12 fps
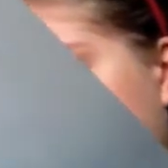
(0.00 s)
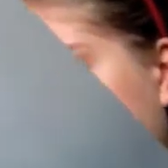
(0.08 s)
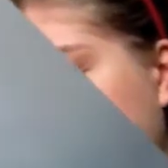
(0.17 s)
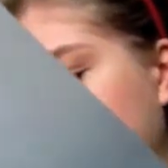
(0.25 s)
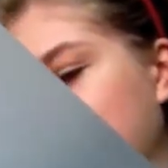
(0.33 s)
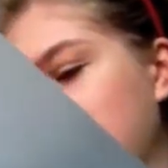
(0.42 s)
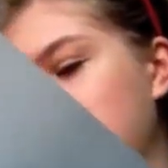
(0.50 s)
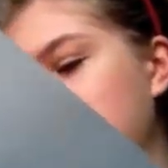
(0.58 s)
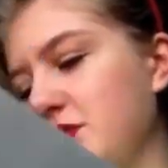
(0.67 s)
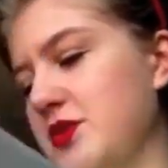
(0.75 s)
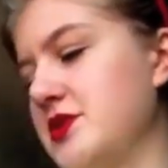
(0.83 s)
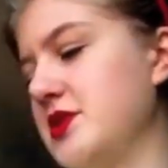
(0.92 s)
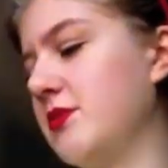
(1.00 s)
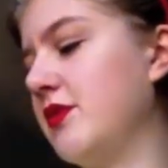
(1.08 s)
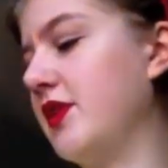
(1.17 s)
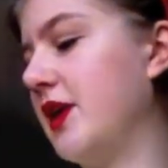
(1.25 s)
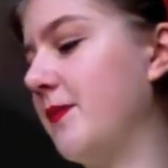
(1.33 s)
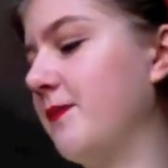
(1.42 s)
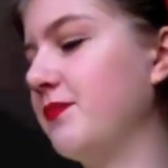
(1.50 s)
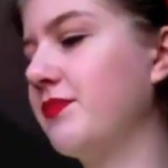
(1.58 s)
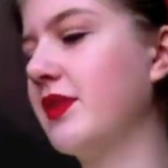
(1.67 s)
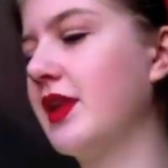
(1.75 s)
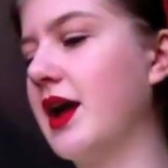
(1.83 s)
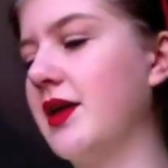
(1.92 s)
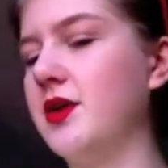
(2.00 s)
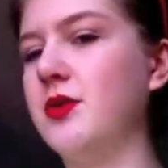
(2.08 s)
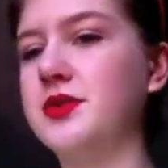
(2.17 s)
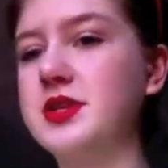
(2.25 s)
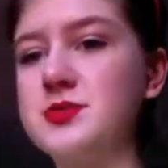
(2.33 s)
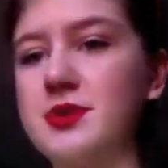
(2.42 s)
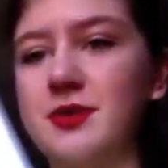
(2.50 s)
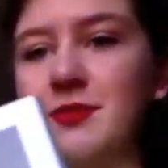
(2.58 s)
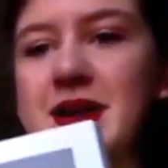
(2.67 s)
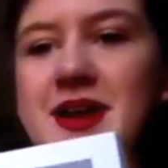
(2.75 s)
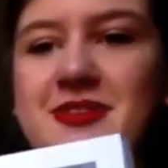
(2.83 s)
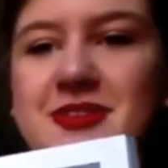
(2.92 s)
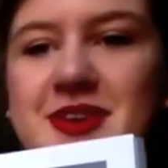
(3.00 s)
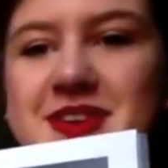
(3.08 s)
and I'll just show you some of them. I don't know, this one for